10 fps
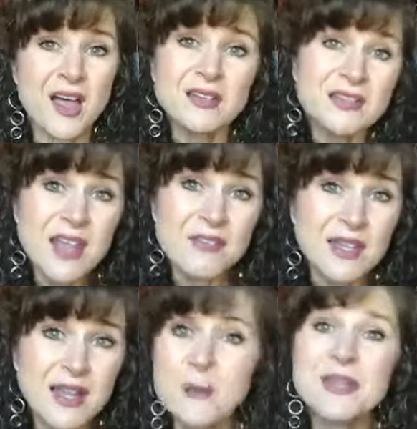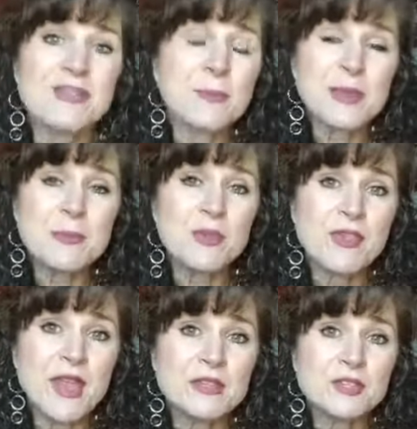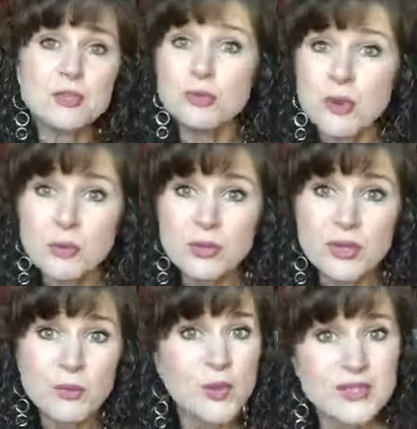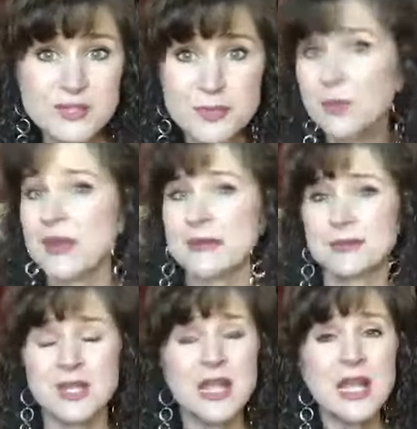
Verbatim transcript: unloving. I mean, the people that you don't really want to be around.